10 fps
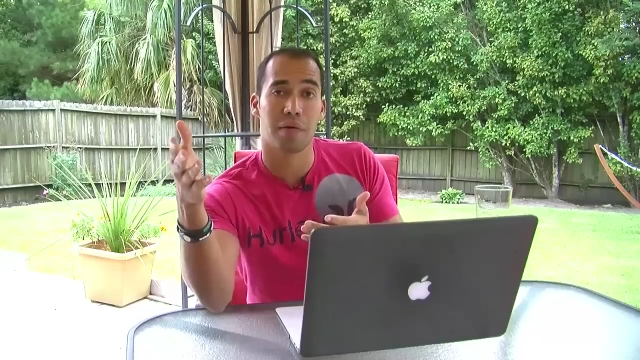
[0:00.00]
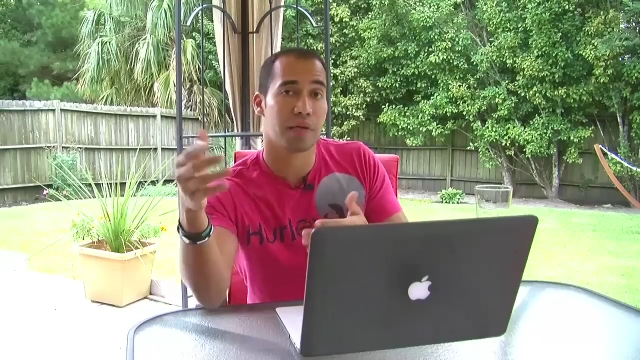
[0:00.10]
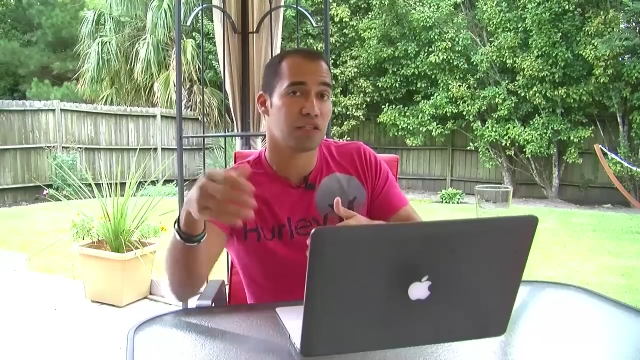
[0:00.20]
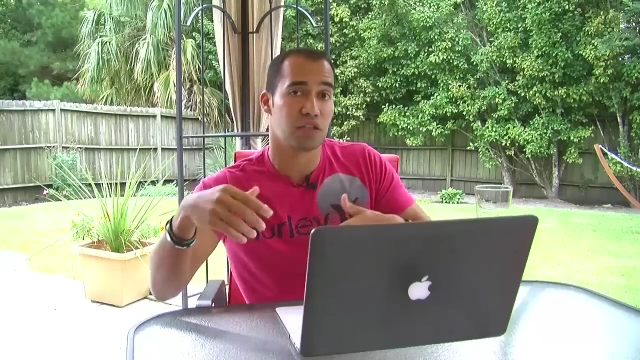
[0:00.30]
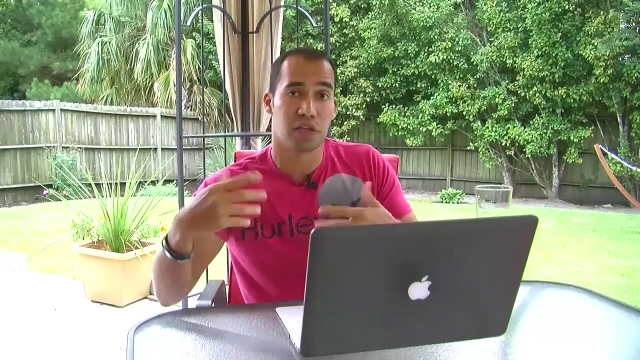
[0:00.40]
I
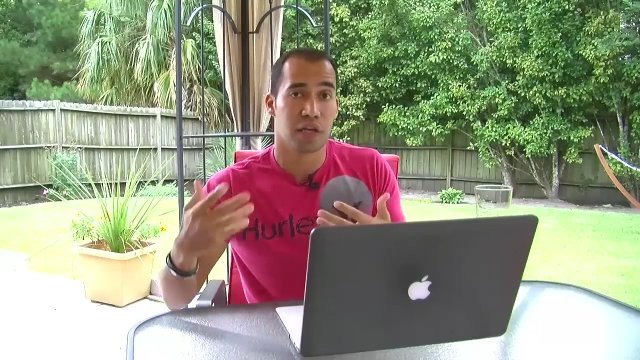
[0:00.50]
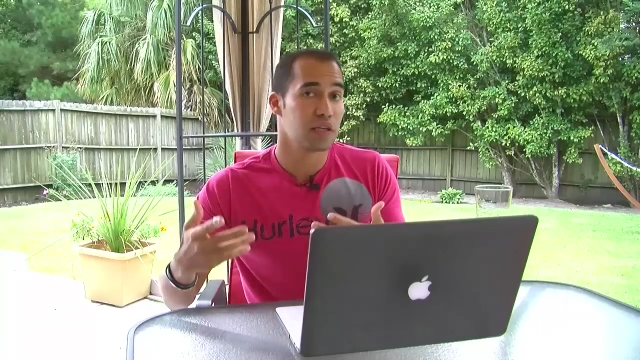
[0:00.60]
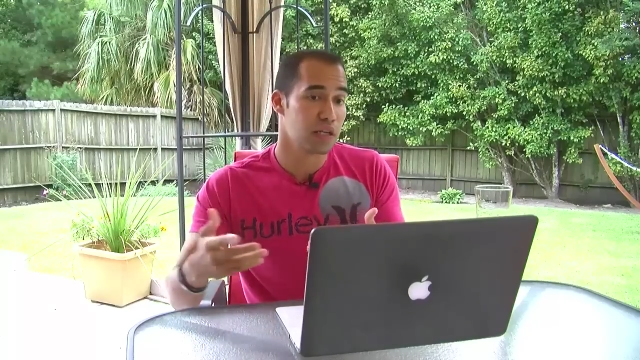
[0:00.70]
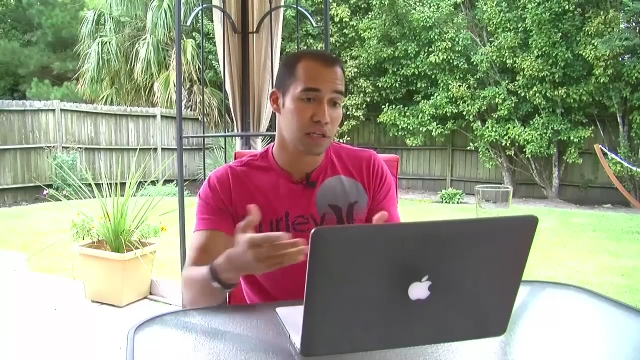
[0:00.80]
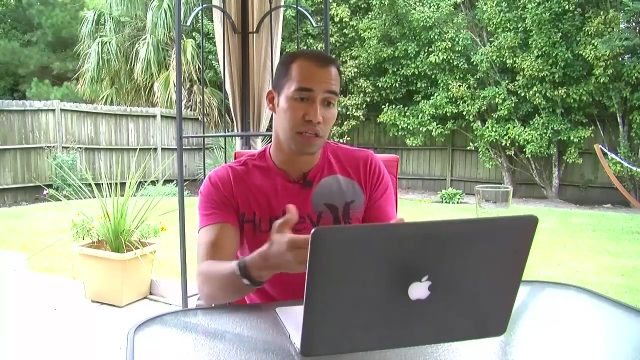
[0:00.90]
mean,
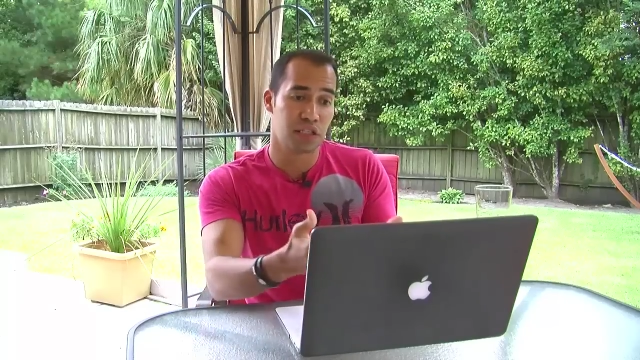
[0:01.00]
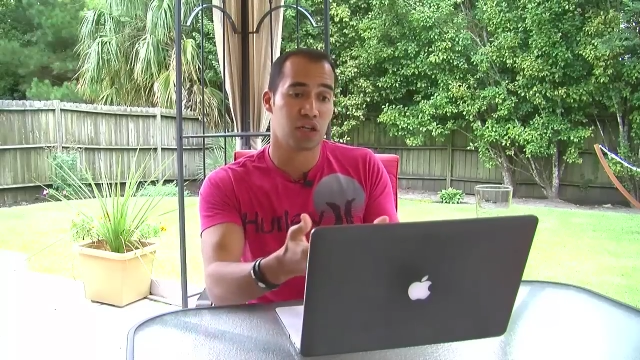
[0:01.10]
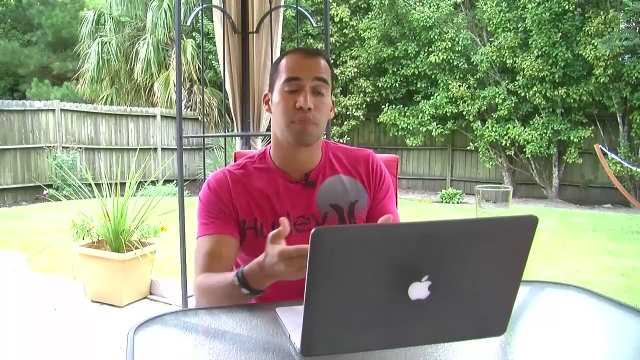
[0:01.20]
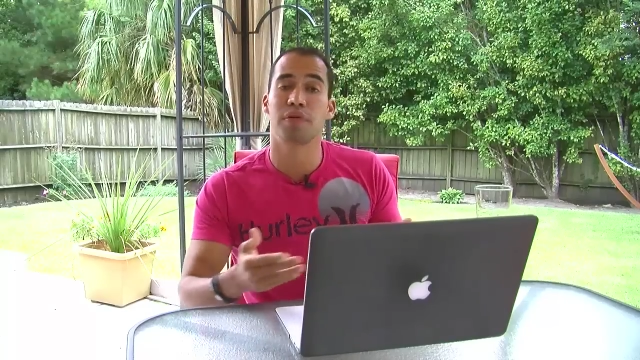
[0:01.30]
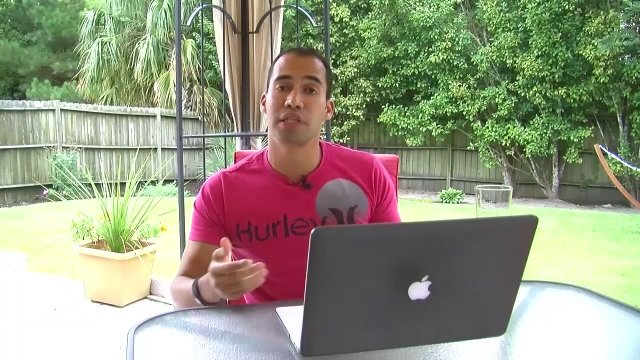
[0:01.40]
is
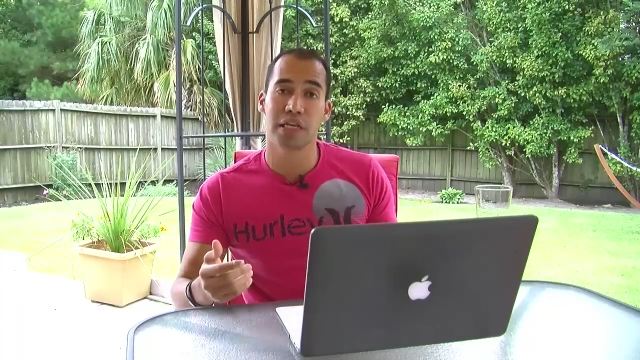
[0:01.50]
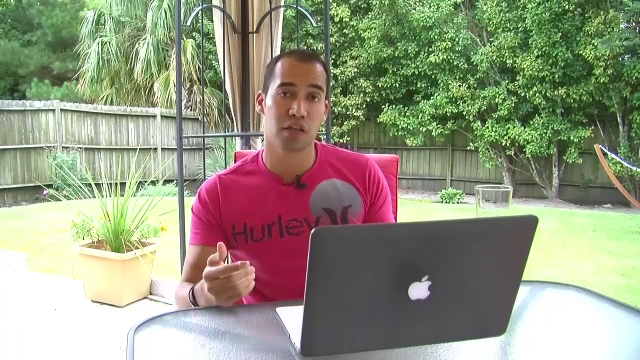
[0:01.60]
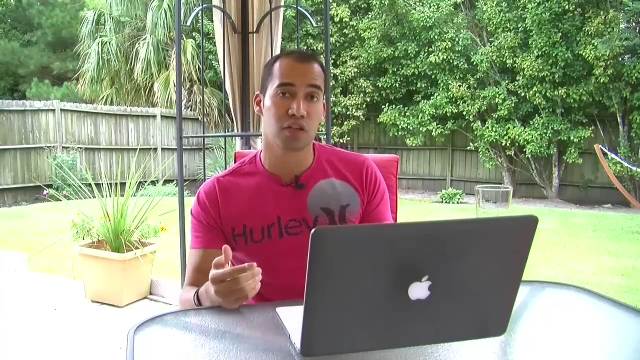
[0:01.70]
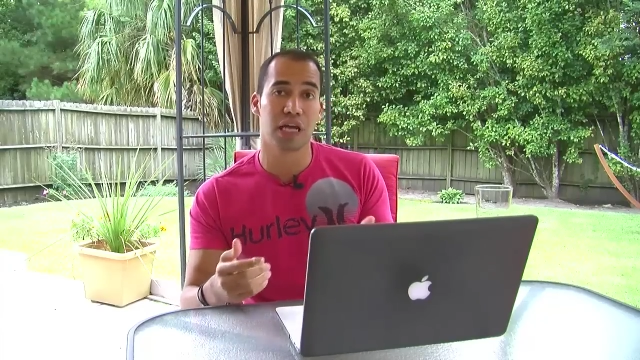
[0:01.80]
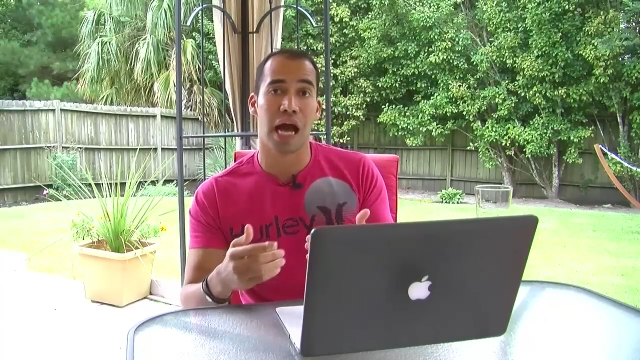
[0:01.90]
there a
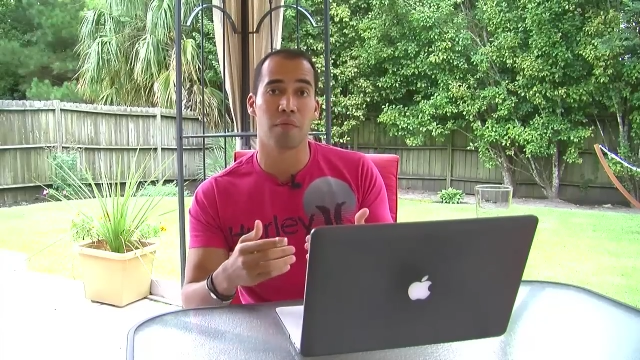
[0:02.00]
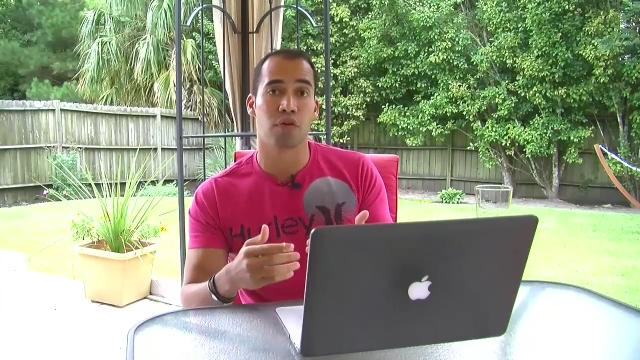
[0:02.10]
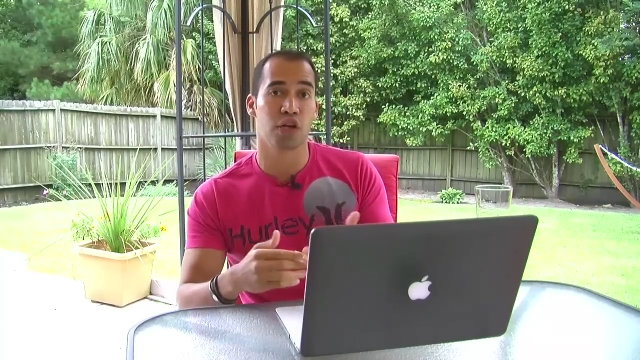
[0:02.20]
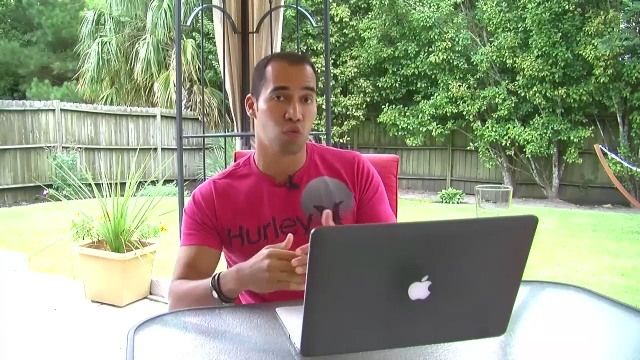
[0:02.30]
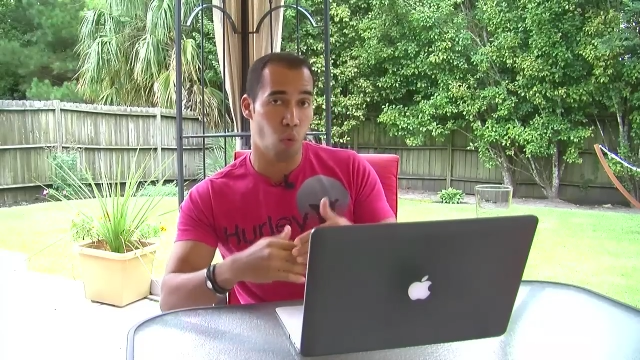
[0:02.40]
particular time
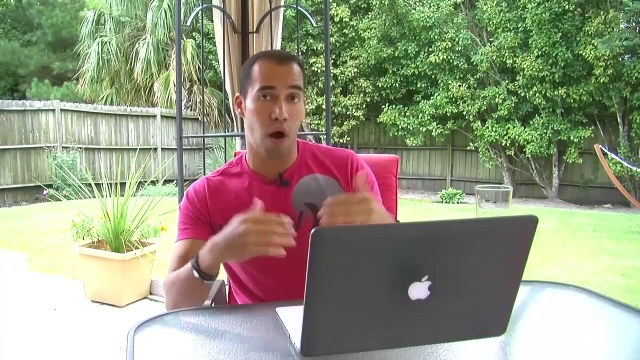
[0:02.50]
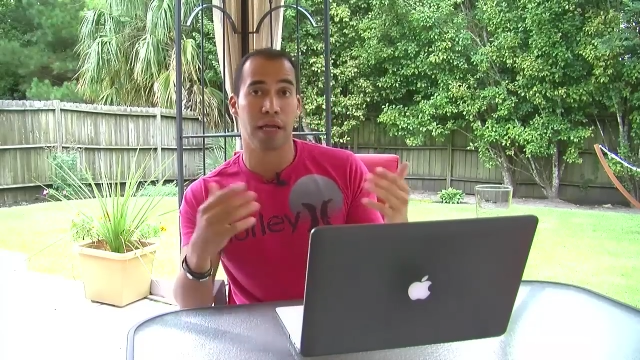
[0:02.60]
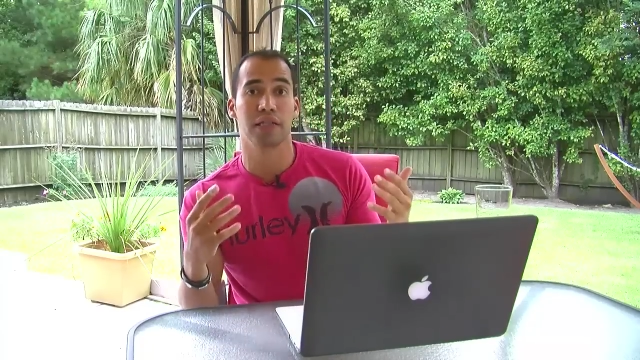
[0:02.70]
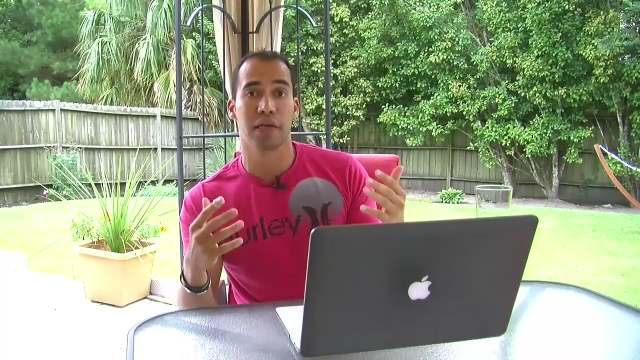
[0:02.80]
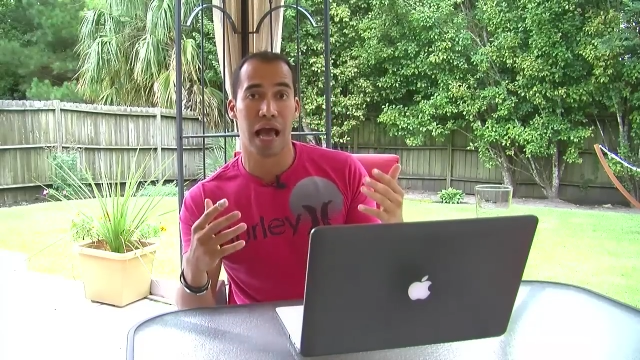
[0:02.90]
where you're
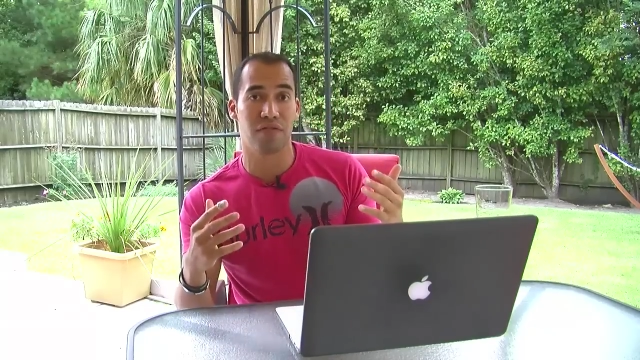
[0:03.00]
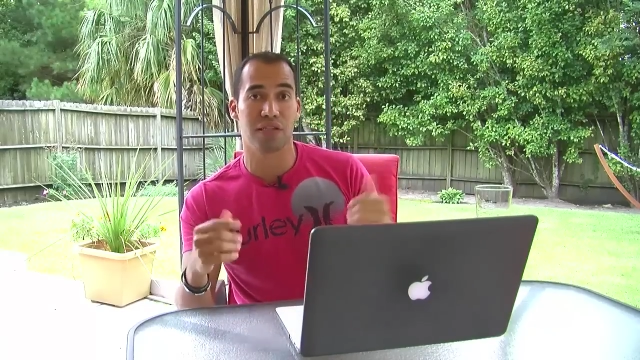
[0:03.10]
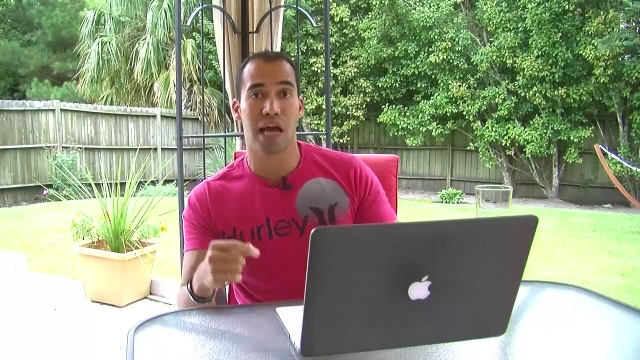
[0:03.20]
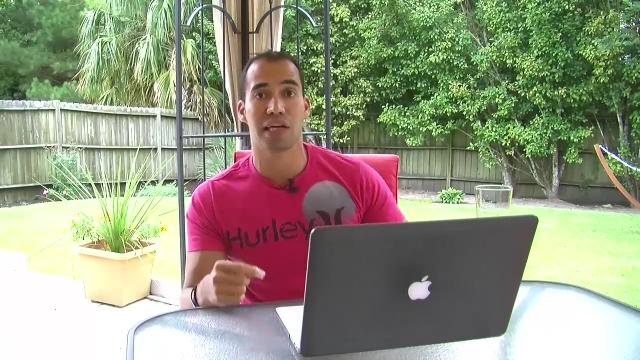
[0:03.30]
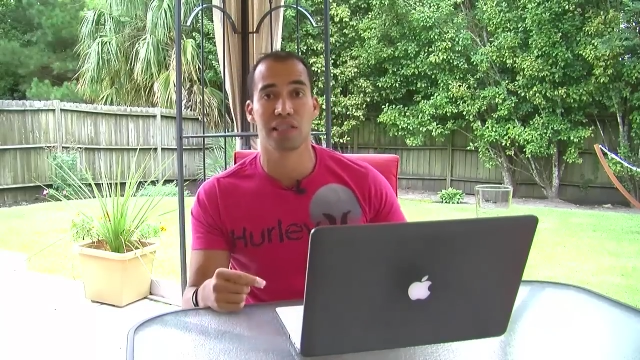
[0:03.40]
wanting to have
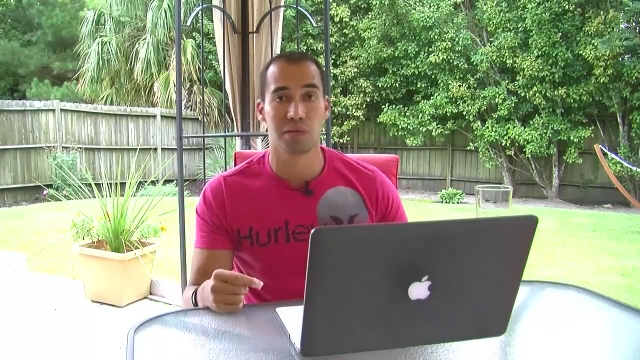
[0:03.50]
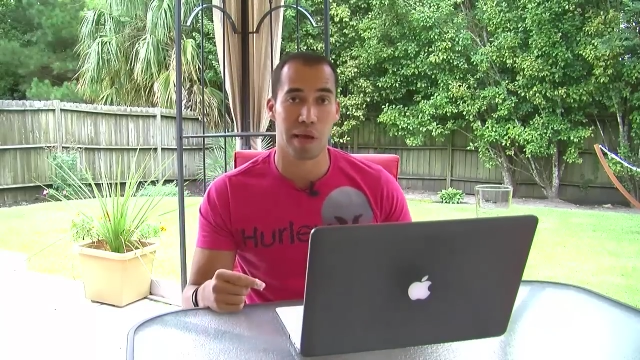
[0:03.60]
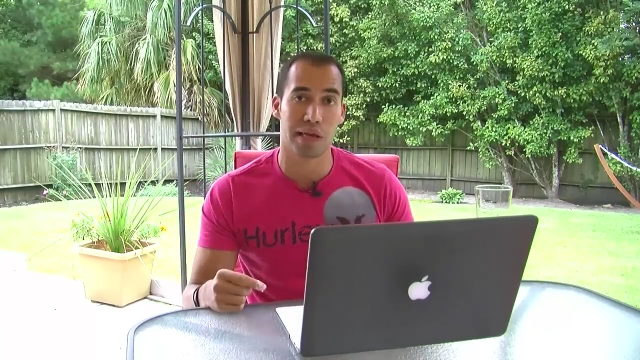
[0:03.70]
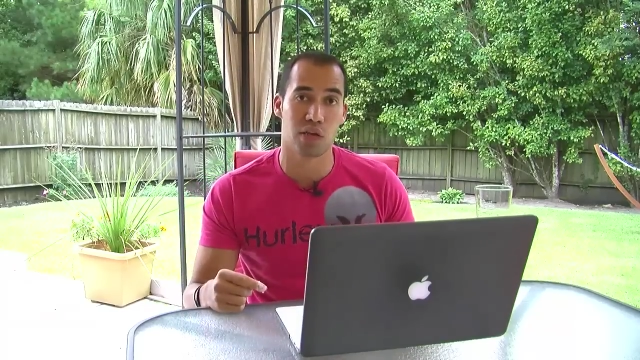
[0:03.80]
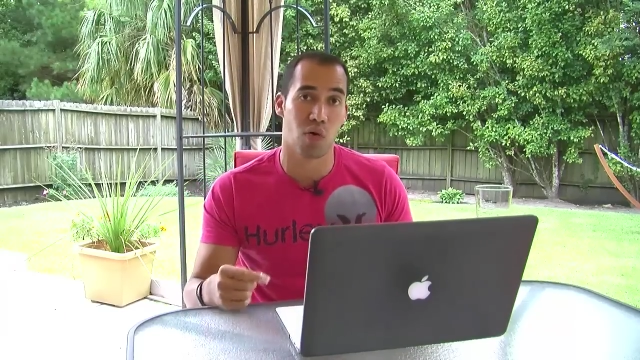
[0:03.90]
the taxes paid?